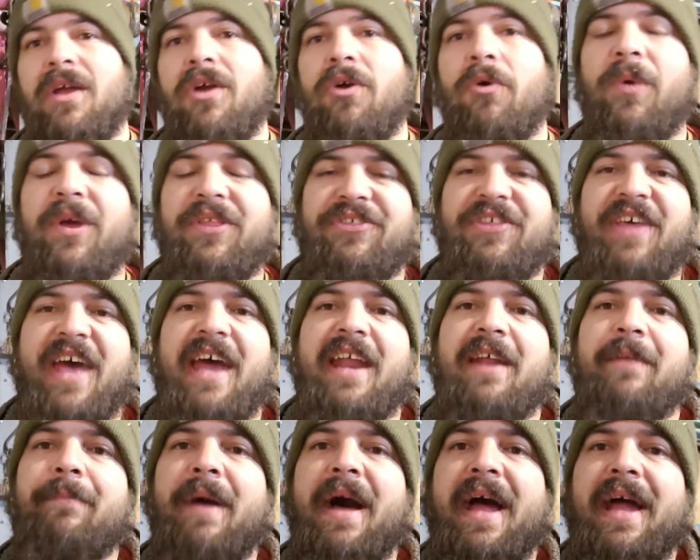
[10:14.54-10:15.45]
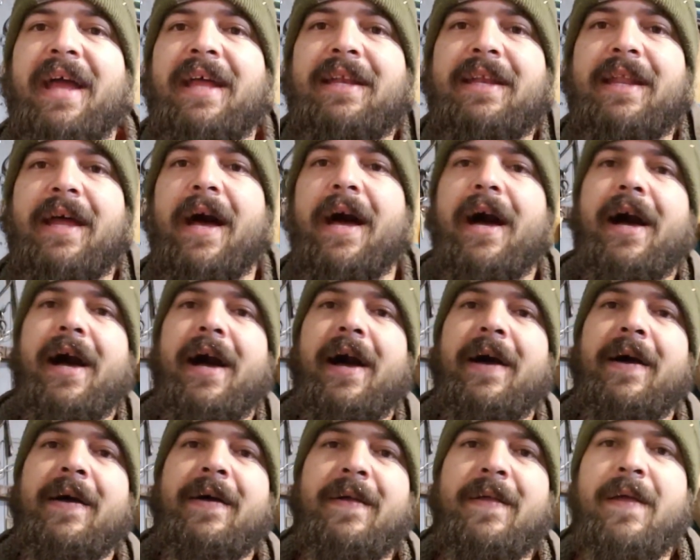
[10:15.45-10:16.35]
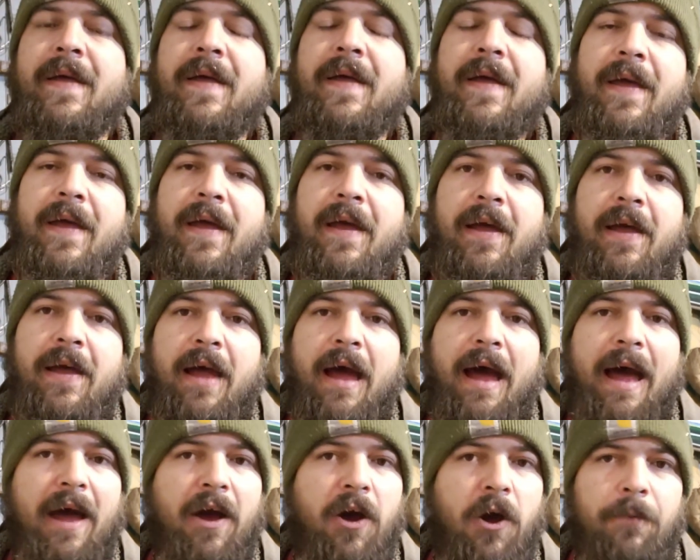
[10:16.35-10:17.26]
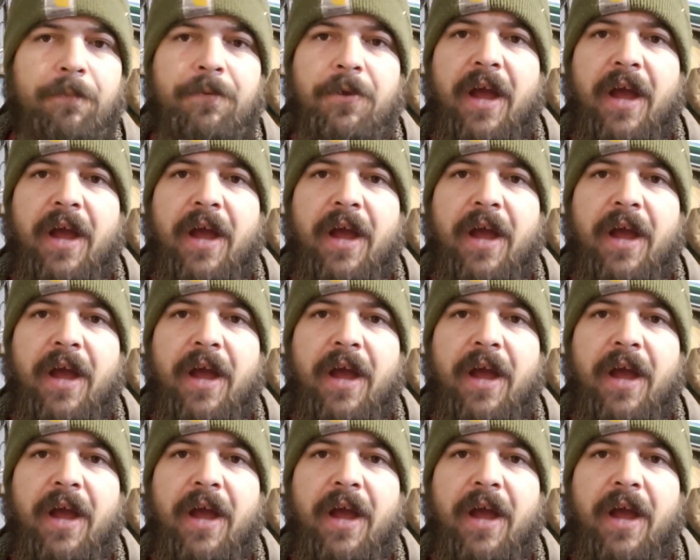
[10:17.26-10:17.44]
with that in mind, I hope